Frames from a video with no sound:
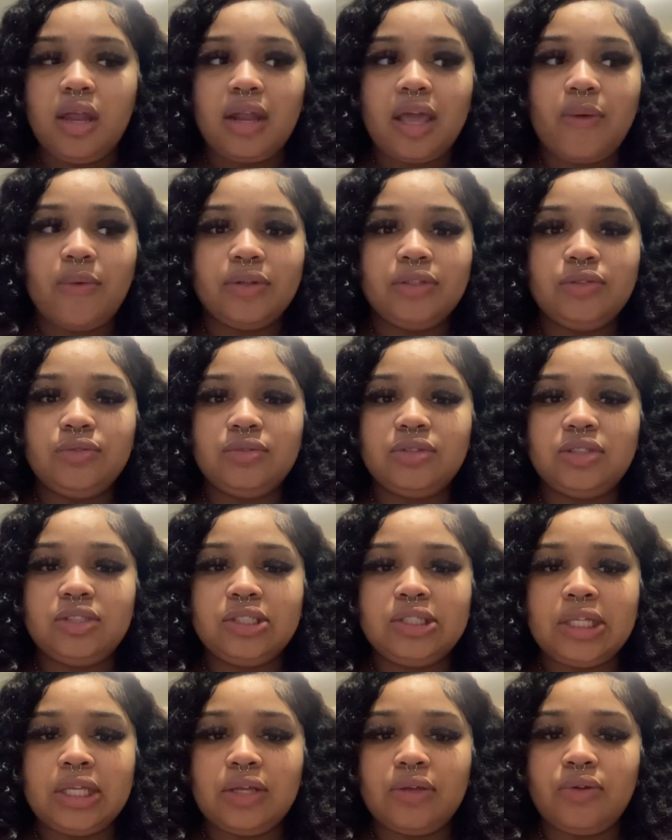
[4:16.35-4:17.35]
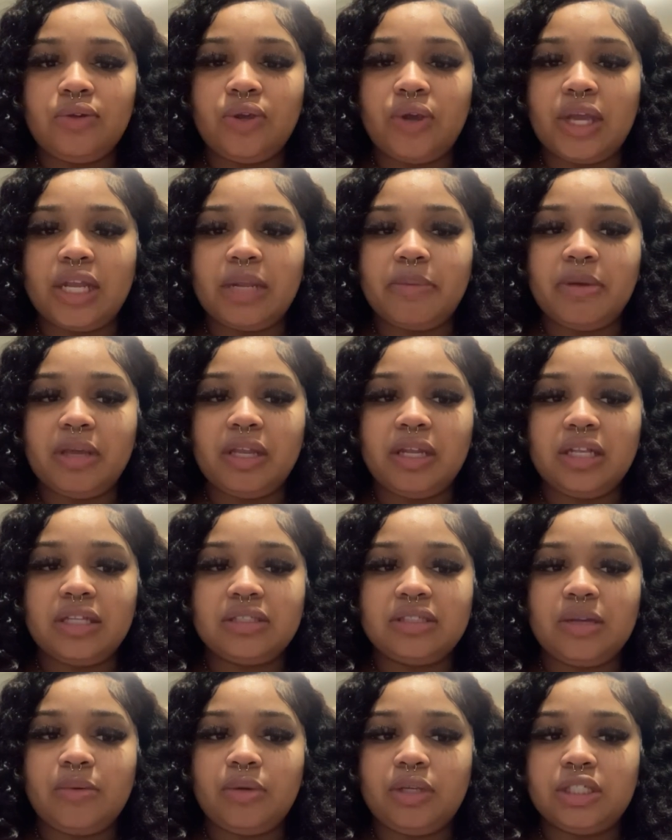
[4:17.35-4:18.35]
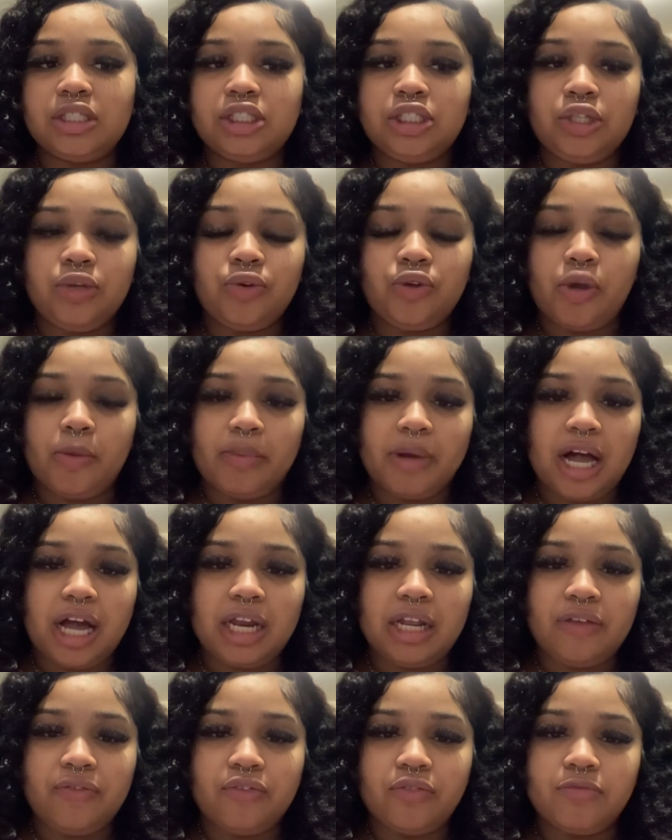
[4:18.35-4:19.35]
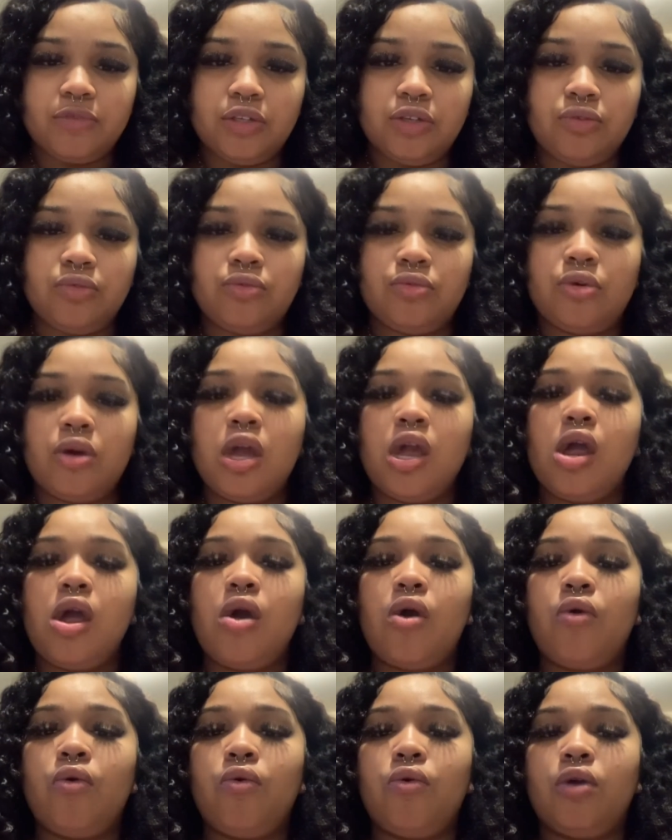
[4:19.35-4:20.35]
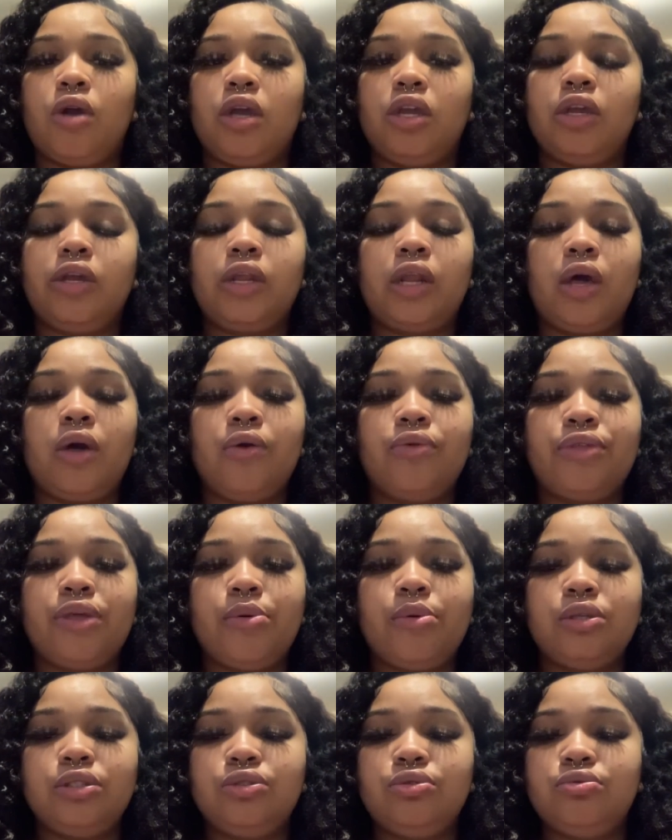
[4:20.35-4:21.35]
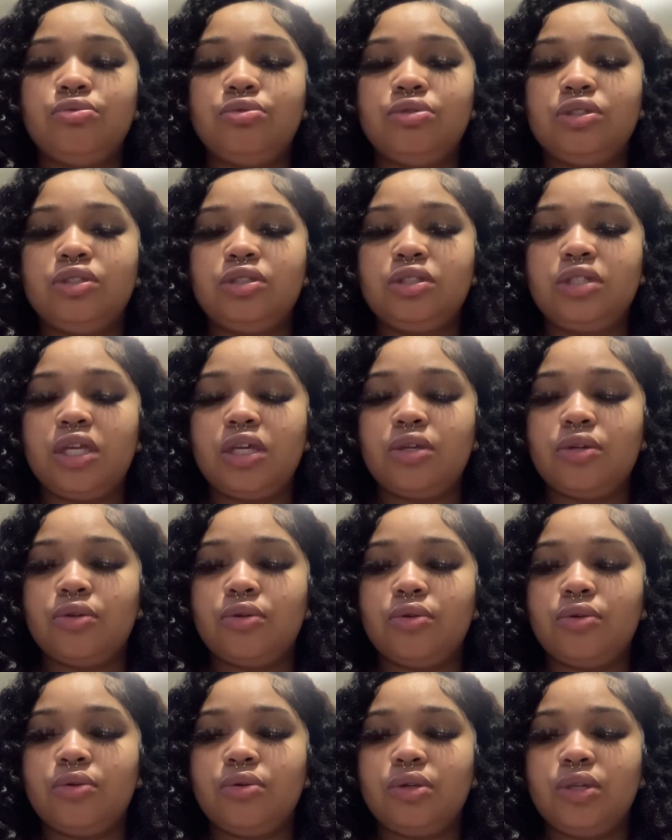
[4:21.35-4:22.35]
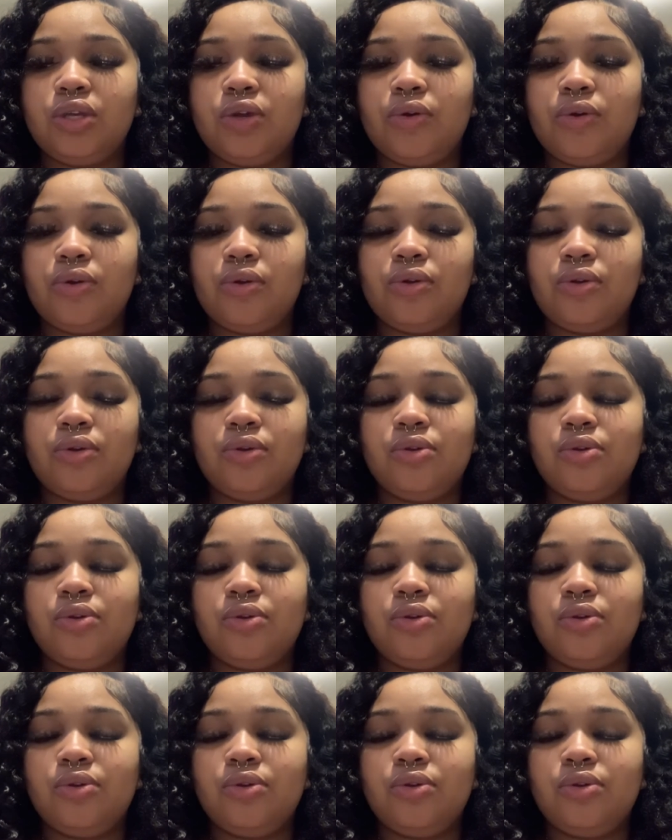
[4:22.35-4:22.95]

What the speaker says: They want to steal your independence. They want to steal your body from you, or you know, they want to steal your